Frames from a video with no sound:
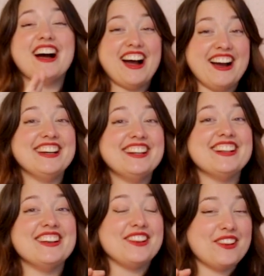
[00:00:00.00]
I
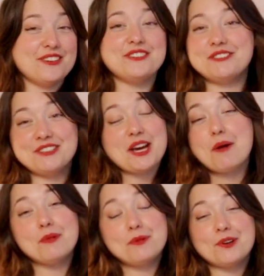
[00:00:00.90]
love every
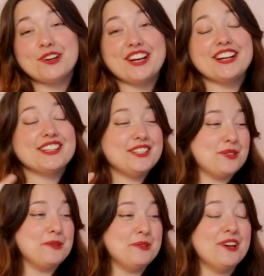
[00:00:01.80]
type of work I can
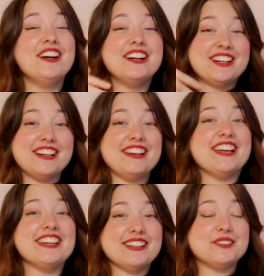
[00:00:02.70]
do
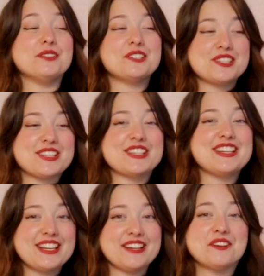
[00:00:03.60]
laying or
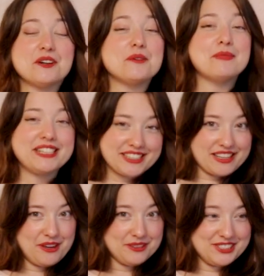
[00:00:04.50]
sitting on my
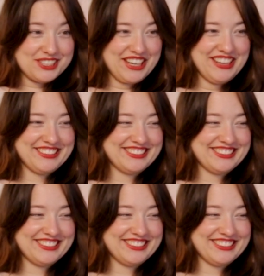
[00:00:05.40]
couch.